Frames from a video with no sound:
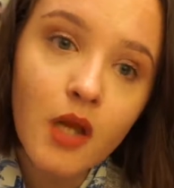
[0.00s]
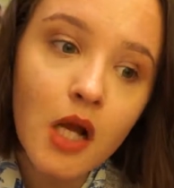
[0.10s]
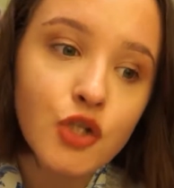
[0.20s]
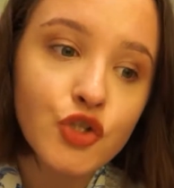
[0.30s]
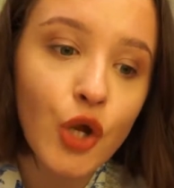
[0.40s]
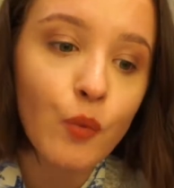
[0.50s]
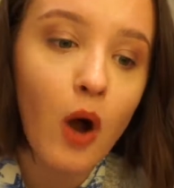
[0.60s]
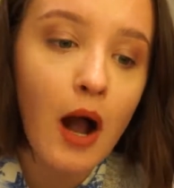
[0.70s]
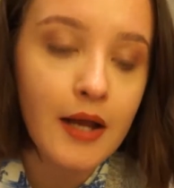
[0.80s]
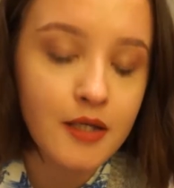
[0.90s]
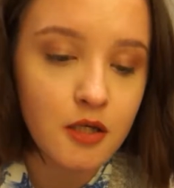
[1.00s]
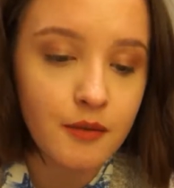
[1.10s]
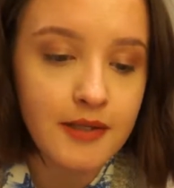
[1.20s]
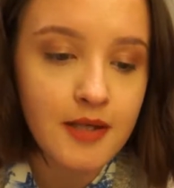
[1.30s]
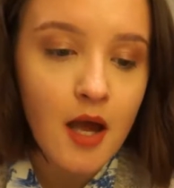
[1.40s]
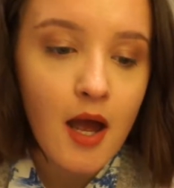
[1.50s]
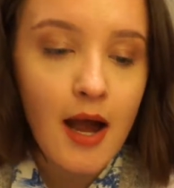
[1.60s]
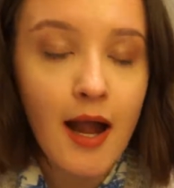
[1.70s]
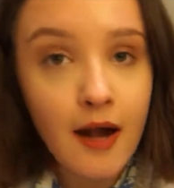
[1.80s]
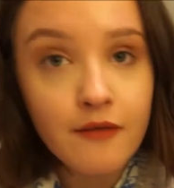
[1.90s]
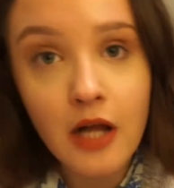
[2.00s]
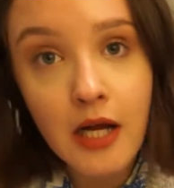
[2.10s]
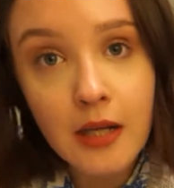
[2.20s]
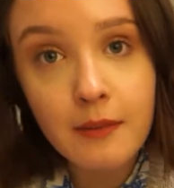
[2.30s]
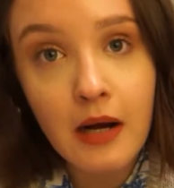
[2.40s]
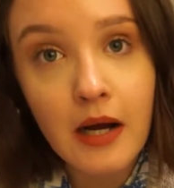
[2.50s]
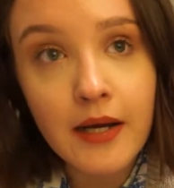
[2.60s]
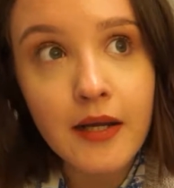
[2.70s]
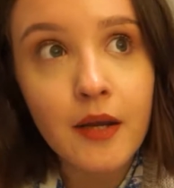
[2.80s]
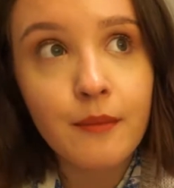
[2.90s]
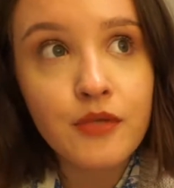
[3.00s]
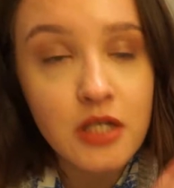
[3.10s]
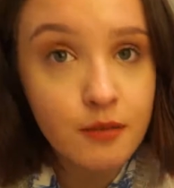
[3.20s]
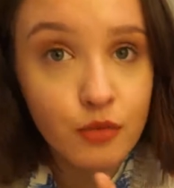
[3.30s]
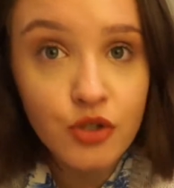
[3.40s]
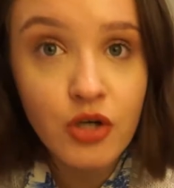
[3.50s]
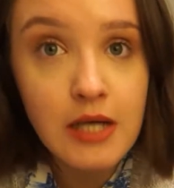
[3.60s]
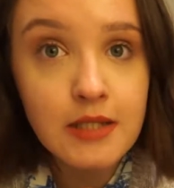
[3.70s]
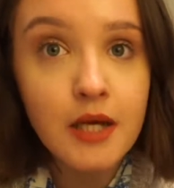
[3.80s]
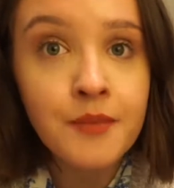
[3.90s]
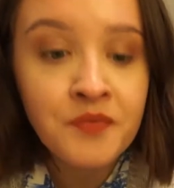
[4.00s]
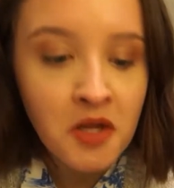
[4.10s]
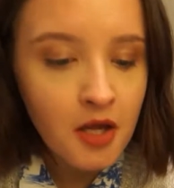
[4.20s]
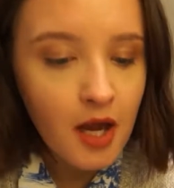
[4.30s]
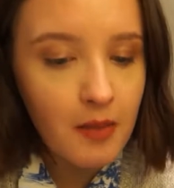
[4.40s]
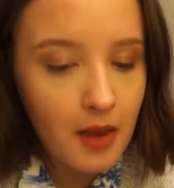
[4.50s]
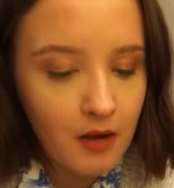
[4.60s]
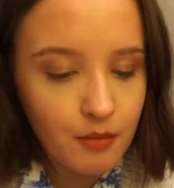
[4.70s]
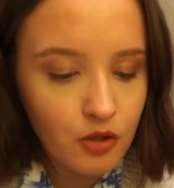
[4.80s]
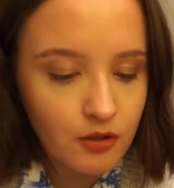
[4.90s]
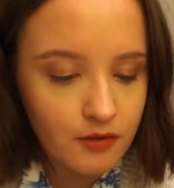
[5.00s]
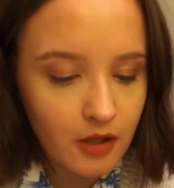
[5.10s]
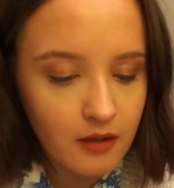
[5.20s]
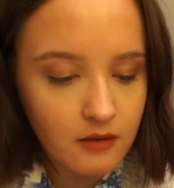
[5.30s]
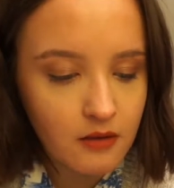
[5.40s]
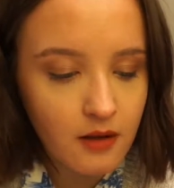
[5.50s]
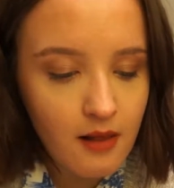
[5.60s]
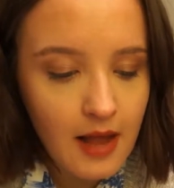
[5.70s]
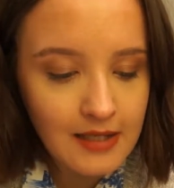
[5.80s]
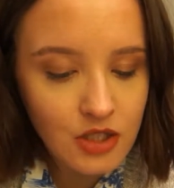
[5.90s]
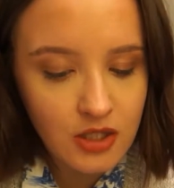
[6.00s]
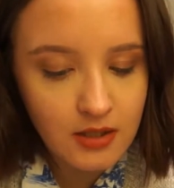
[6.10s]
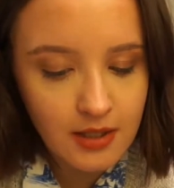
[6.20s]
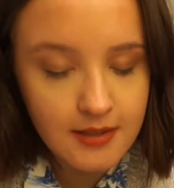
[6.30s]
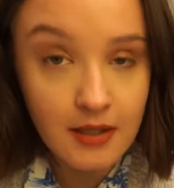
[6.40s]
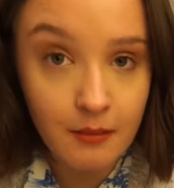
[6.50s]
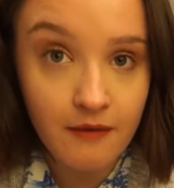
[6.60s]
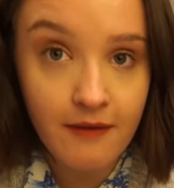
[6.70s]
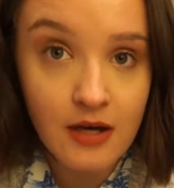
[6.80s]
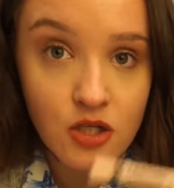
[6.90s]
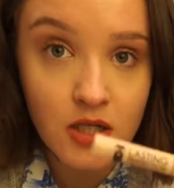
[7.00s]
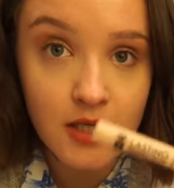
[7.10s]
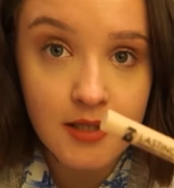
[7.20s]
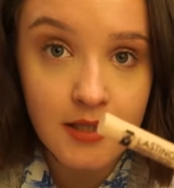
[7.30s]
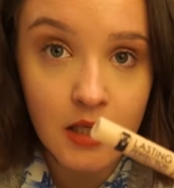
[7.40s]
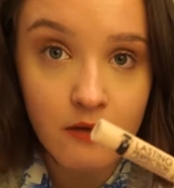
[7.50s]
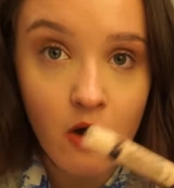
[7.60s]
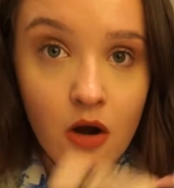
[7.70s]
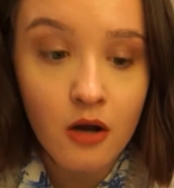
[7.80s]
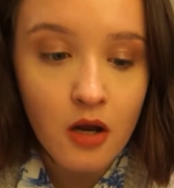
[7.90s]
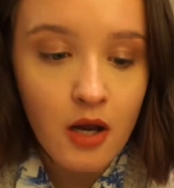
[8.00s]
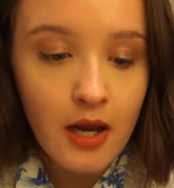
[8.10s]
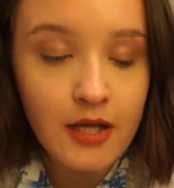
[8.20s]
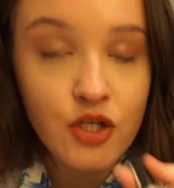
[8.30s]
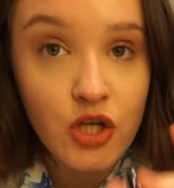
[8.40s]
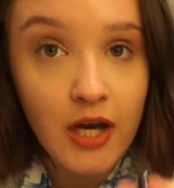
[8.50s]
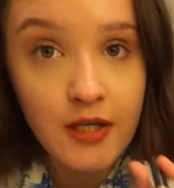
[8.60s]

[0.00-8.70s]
And so what I do is I have like my tinted moisturizer, and then I put the Collection Lasting Perfection concealer on in shade